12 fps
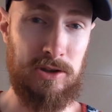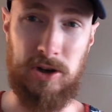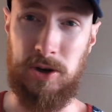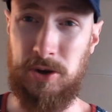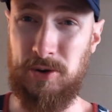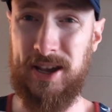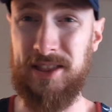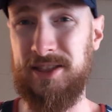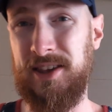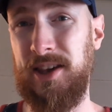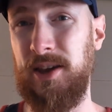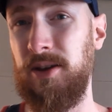So you
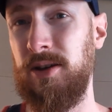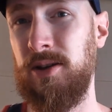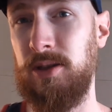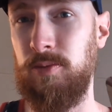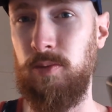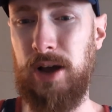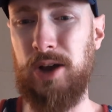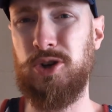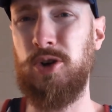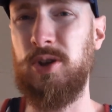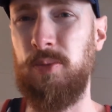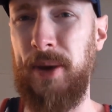get I'll
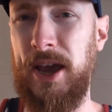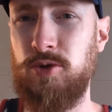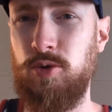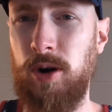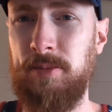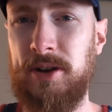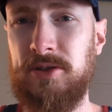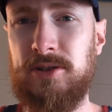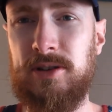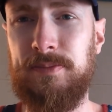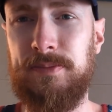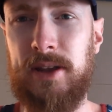show you the page
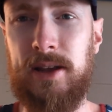warmness.